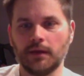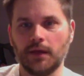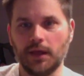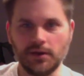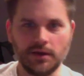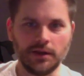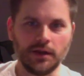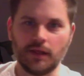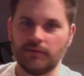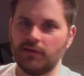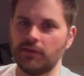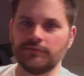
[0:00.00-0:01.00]
and you eat a lot
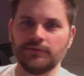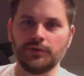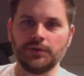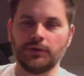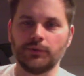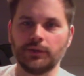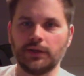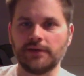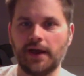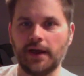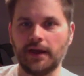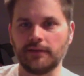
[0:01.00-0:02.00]
of other food, you don't really
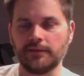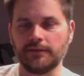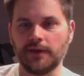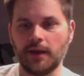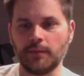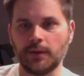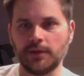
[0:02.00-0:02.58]
tie it at the time.